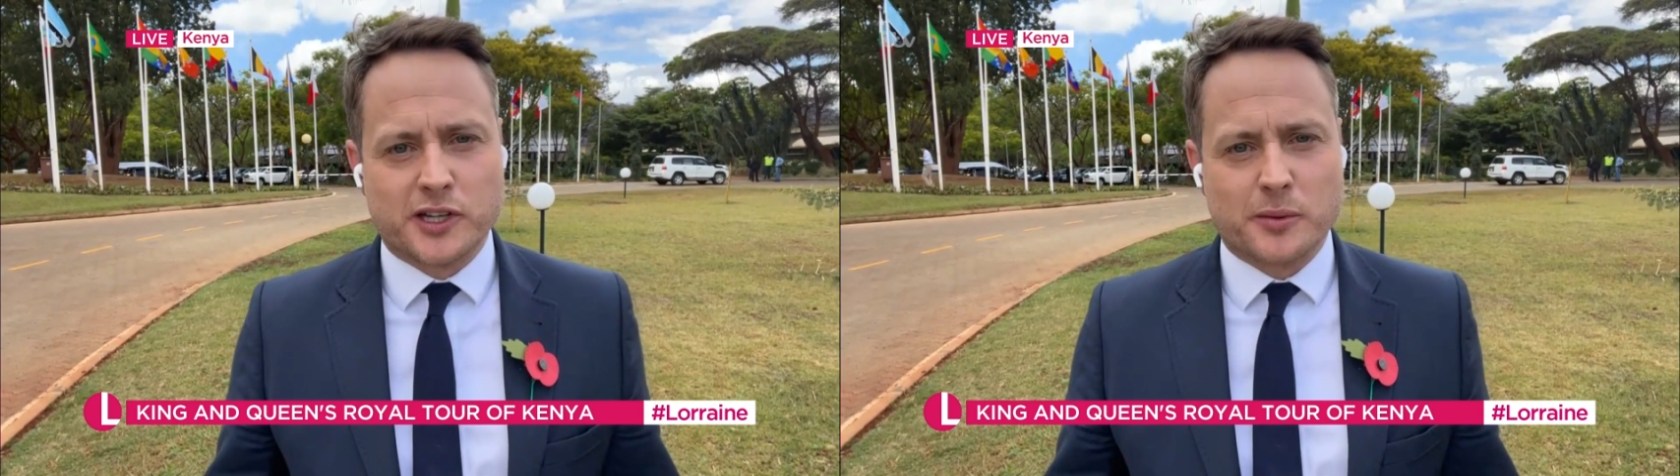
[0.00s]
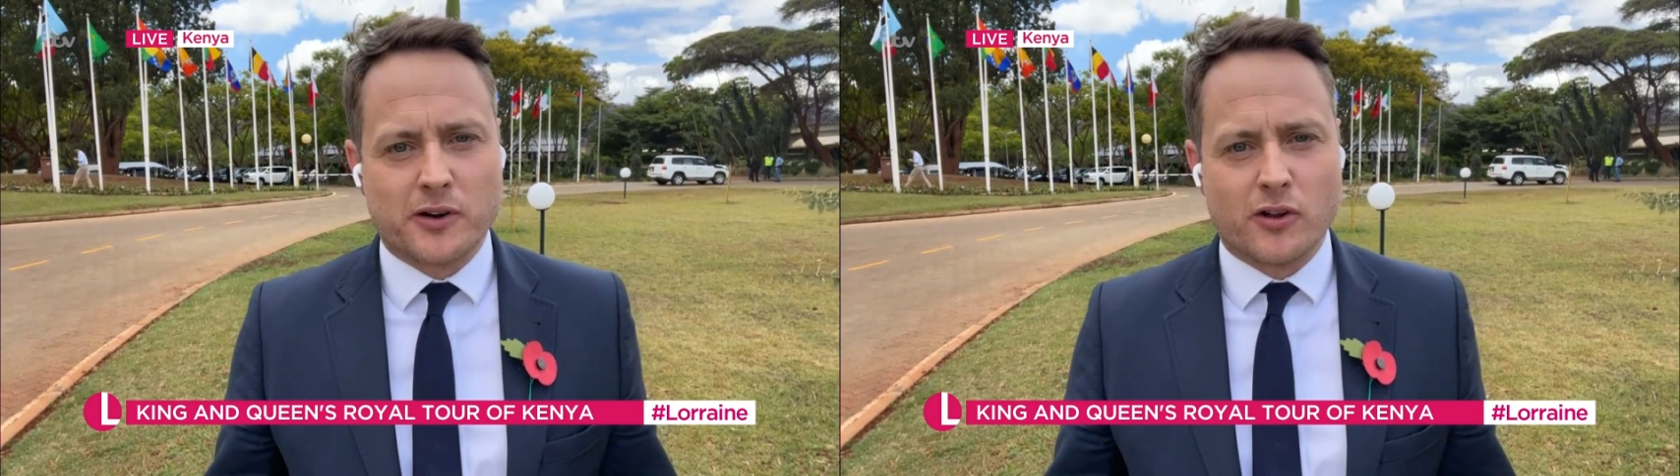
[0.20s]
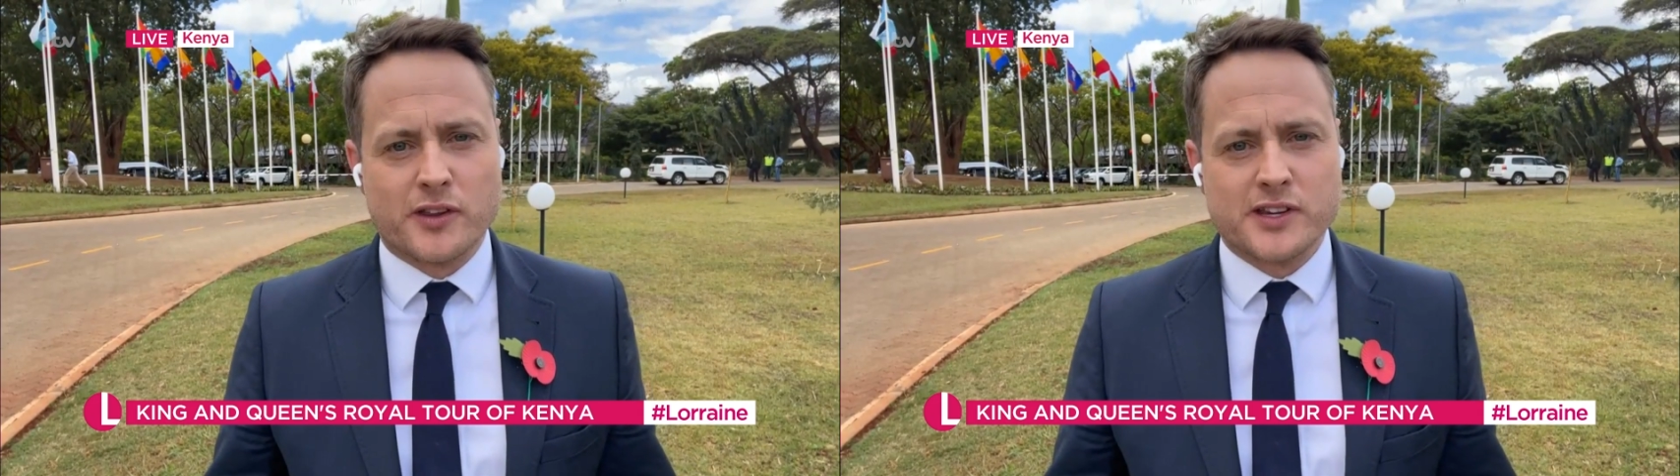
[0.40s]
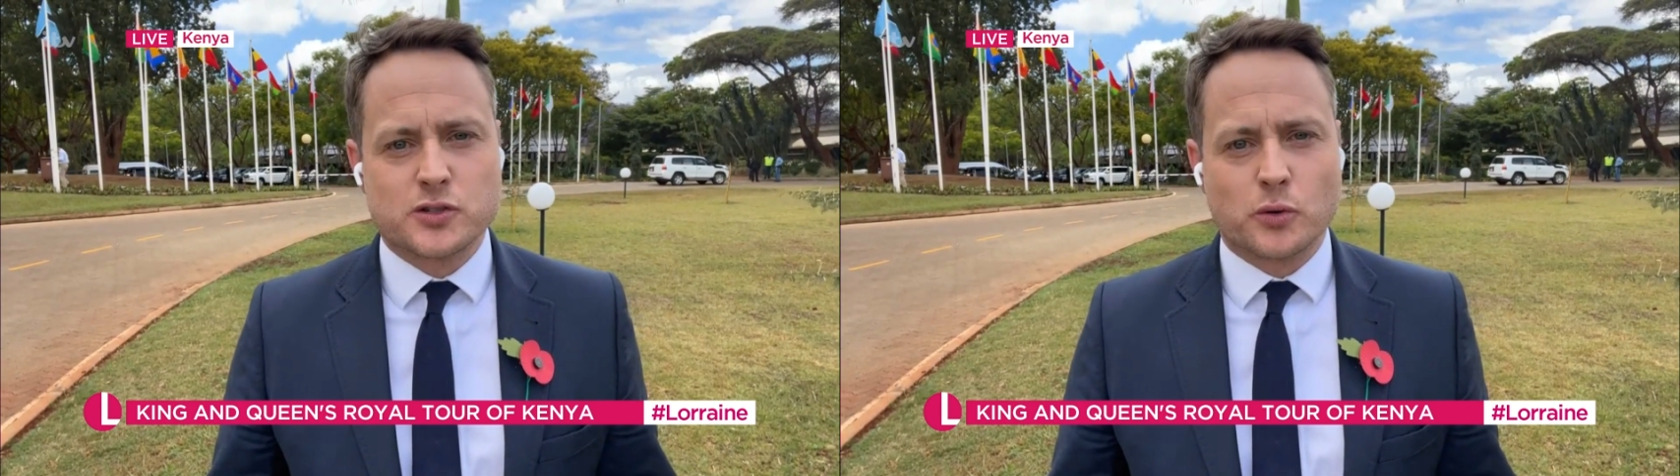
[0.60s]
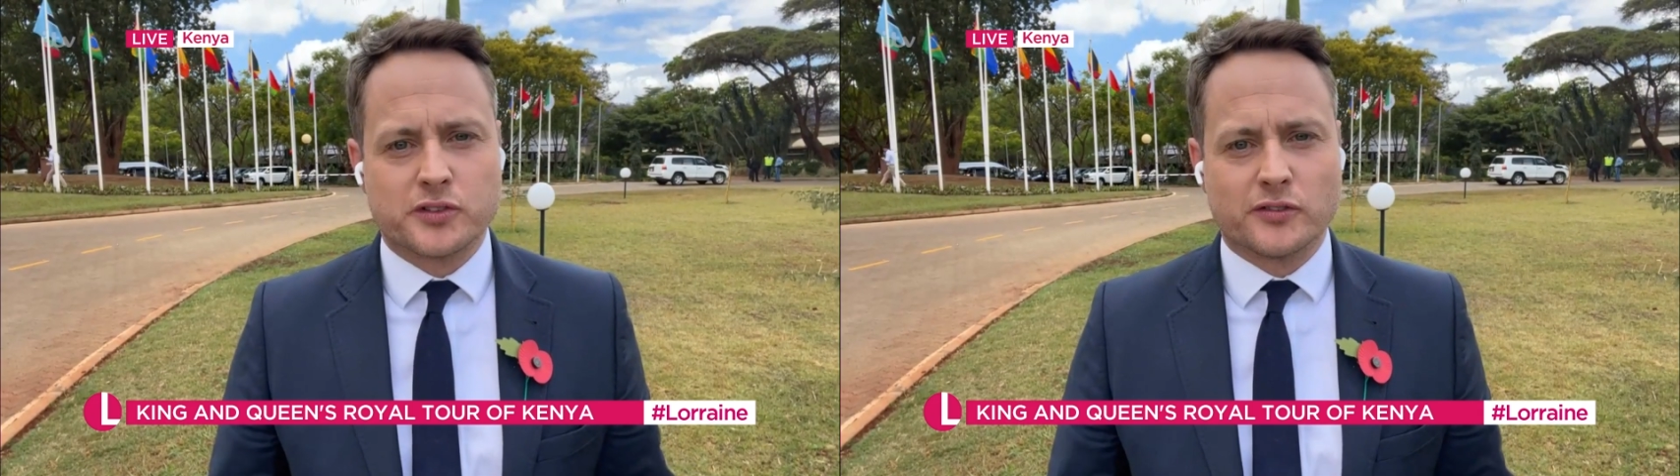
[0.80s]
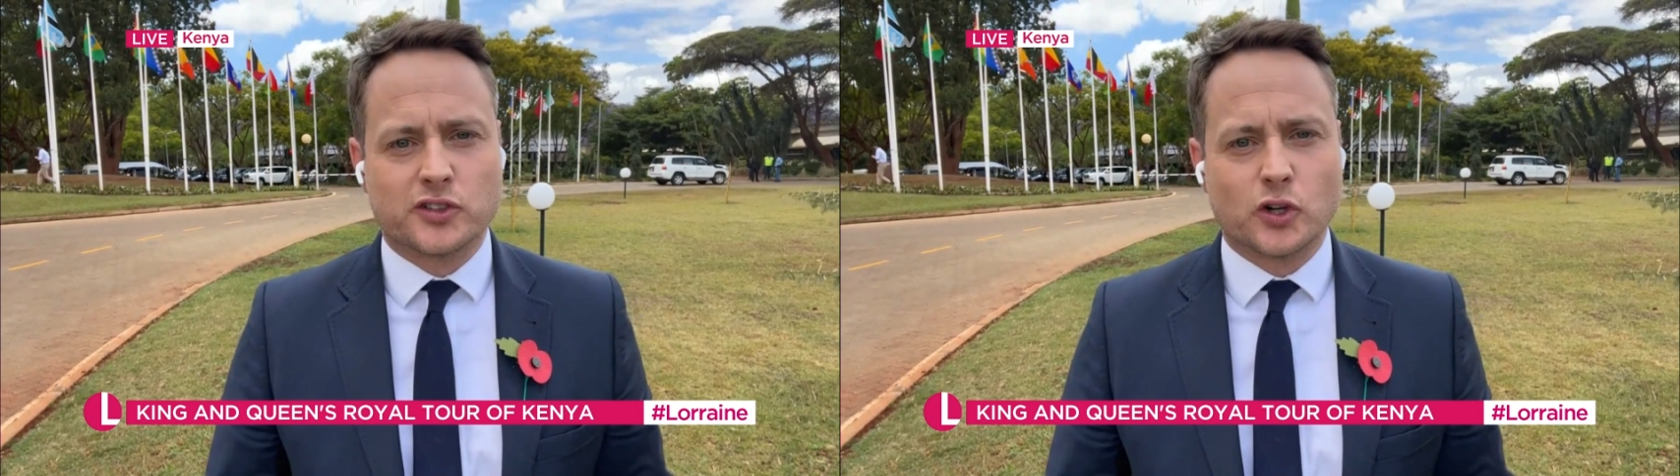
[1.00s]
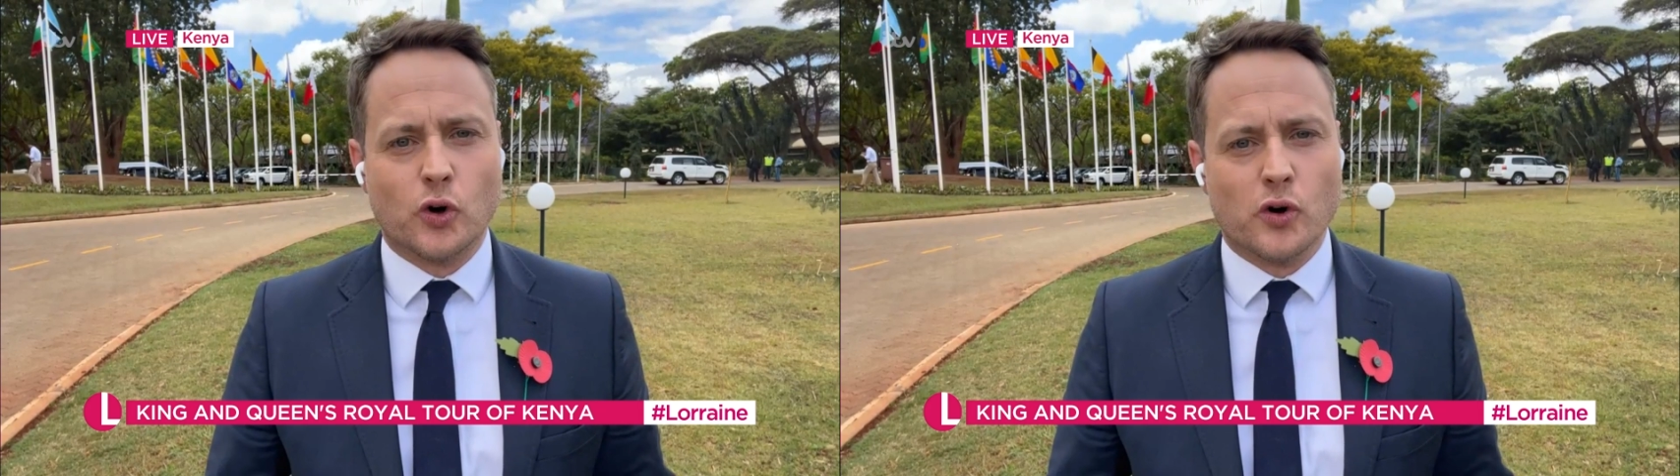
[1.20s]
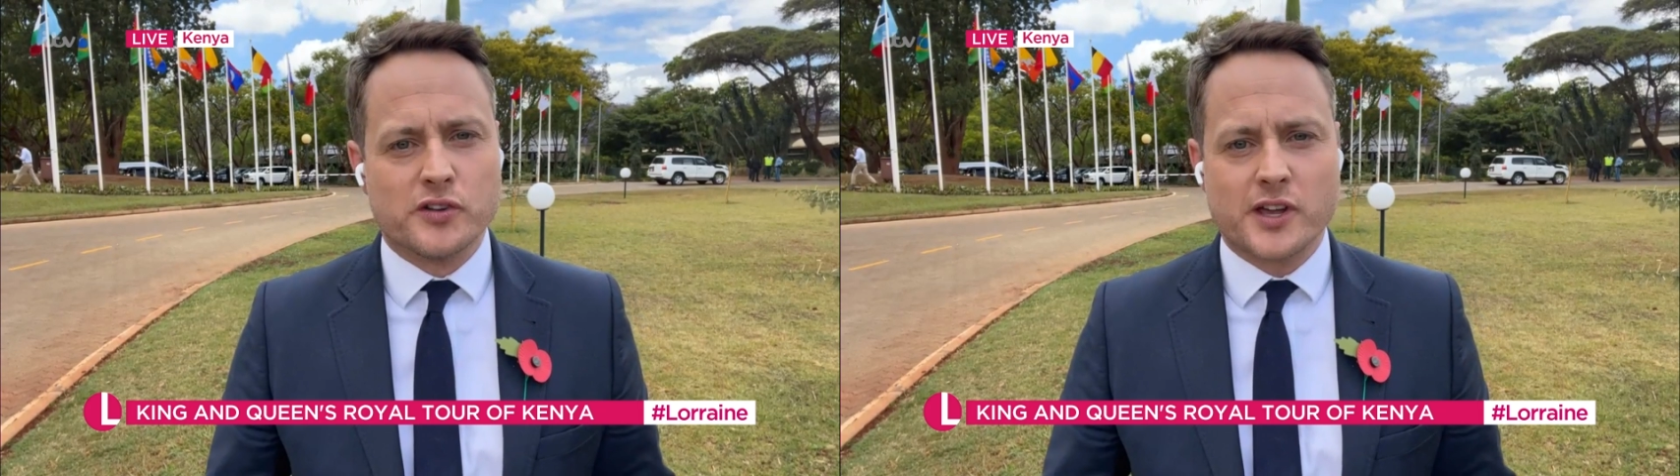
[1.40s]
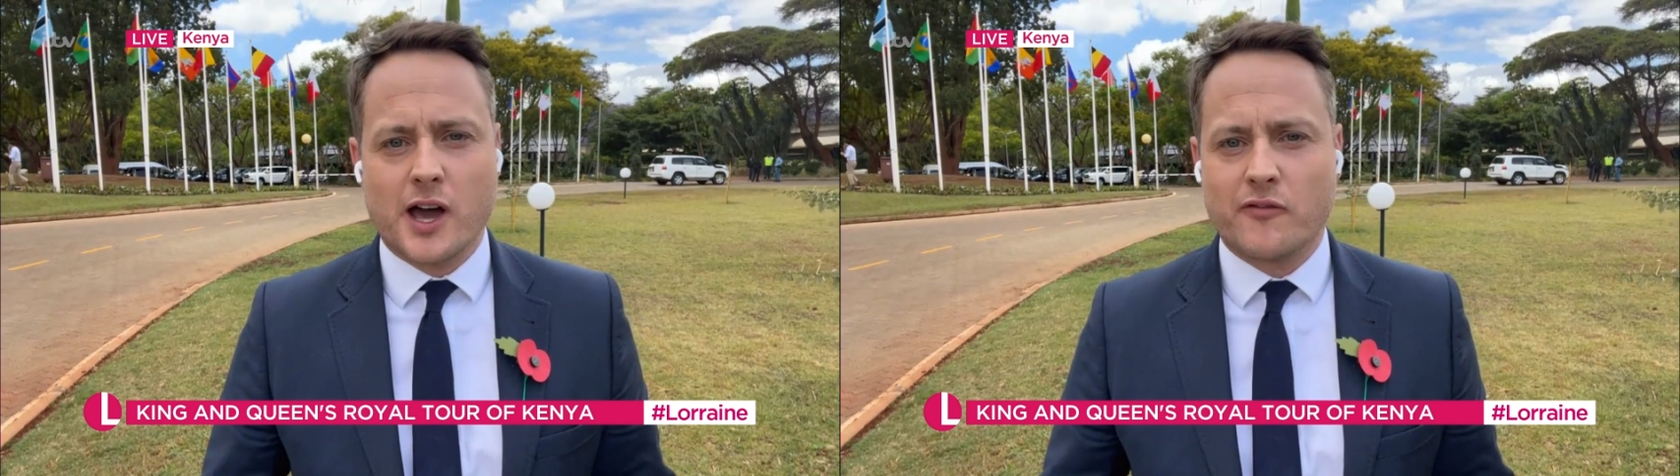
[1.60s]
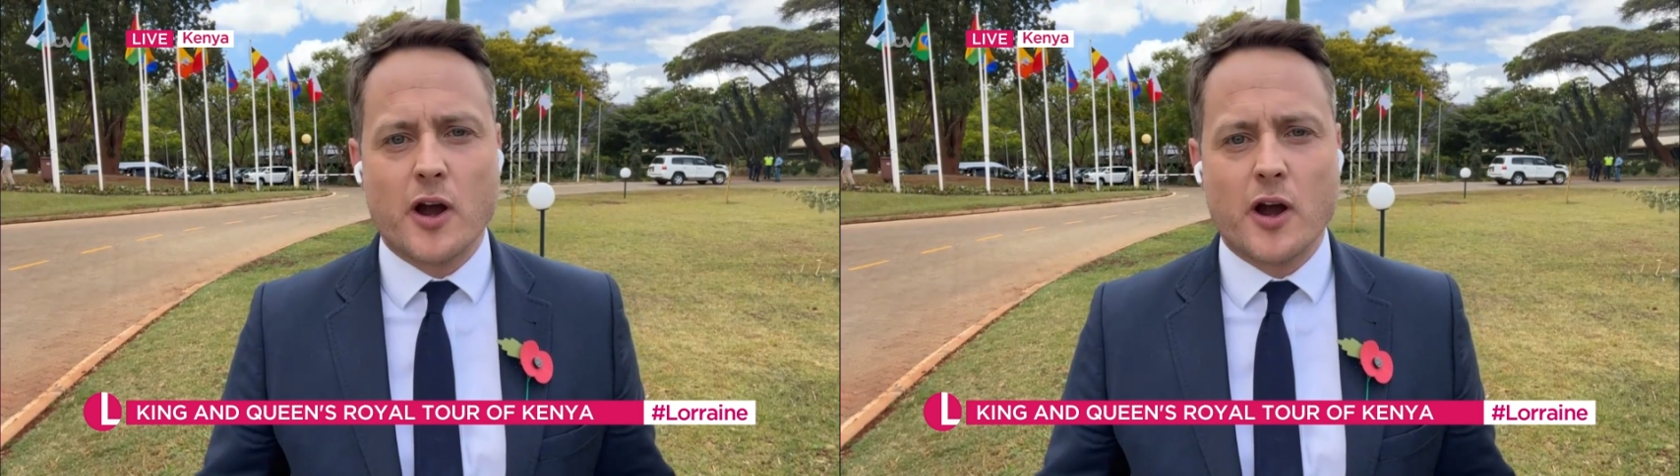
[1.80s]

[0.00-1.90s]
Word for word: and Camilla are on these sorts of tours,